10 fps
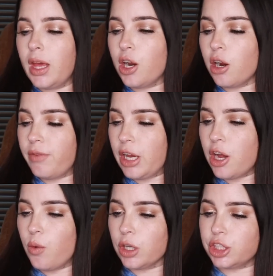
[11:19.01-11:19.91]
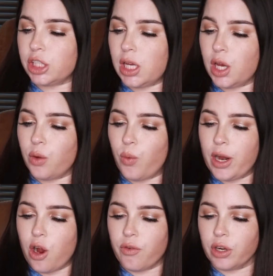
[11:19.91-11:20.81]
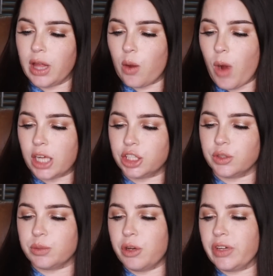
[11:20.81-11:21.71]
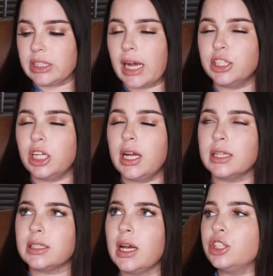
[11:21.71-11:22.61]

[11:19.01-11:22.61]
in her video where she went over, like, why she was moving to iGenius,